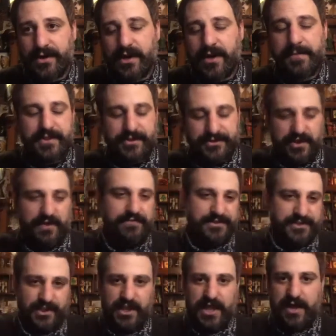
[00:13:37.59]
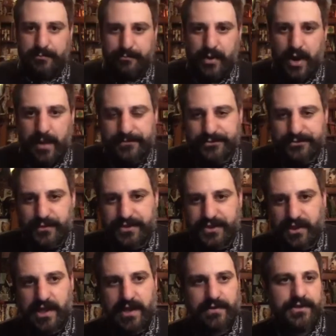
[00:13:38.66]
I mean, there's obviously a lot of problems with
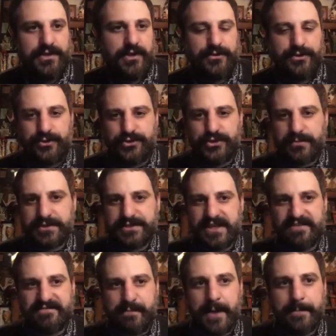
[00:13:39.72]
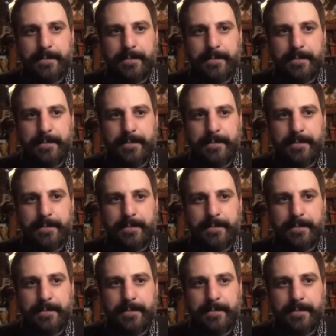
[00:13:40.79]
YouTube and stuff, but